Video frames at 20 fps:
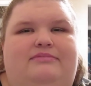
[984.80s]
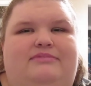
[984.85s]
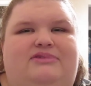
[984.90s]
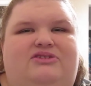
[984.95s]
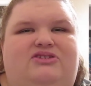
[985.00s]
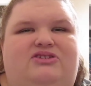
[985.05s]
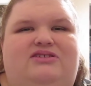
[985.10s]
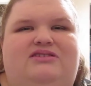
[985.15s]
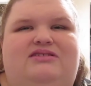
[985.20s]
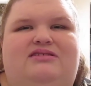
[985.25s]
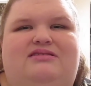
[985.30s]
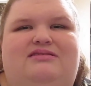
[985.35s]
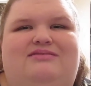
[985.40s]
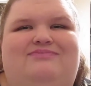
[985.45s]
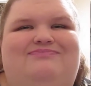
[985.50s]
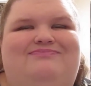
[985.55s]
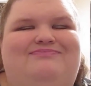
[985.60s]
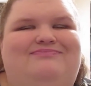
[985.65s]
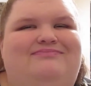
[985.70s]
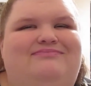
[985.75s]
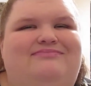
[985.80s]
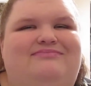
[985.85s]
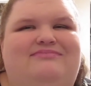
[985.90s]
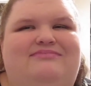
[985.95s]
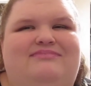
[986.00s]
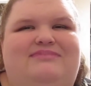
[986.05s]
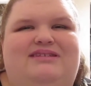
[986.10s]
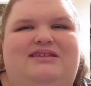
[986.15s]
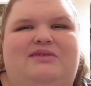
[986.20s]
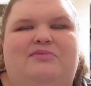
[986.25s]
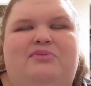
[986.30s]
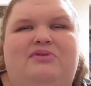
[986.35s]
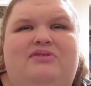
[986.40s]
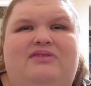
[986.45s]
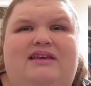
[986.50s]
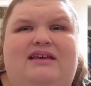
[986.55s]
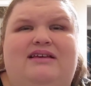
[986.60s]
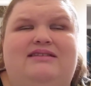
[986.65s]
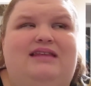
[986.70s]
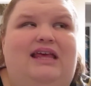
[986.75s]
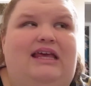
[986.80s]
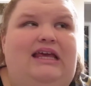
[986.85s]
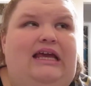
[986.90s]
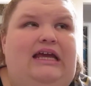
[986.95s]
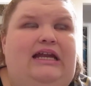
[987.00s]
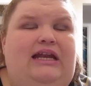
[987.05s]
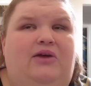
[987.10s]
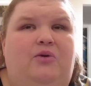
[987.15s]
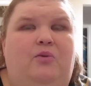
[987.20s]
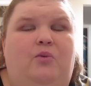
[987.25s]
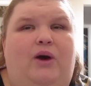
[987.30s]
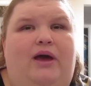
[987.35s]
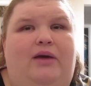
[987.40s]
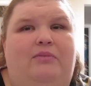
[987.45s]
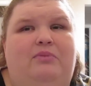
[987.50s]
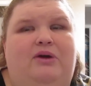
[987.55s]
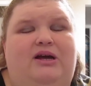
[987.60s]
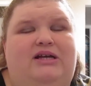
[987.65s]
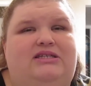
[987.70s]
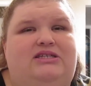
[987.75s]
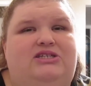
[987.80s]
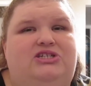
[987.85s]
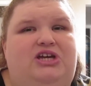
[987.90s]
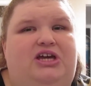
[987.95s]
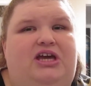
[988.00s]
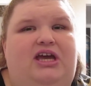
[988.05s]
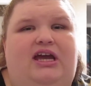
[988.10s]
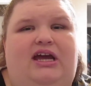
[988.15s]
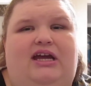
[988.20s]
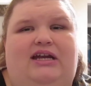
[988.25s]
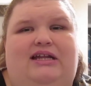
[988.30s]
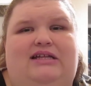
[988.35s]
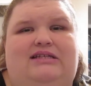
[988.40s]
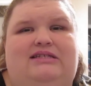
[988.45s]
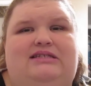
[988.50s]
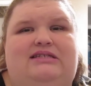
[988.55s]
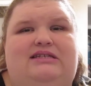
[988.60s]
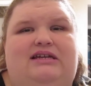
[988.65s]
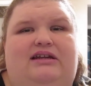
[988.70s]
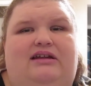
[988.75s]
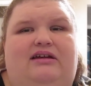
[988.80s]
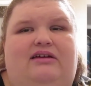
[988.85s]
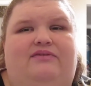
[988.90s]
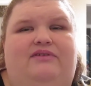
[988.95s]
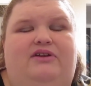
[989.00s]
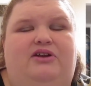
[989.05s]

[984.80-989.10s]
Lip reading: just simple things like eating white breast chicken instead of,